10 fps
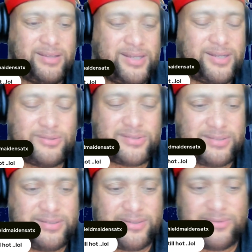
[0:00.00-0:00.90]
know,
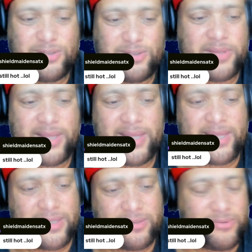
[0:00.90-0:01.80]
you a little
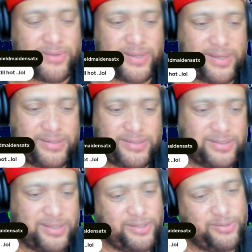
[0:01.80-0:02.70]
blind. Okay, she
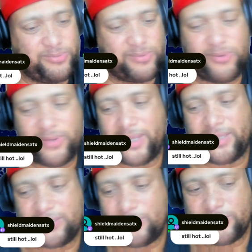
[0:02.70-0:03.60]
cute. Okay,
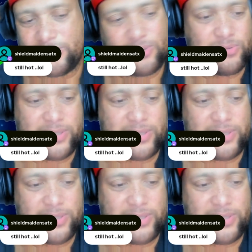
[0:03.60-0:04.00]
let's see what's going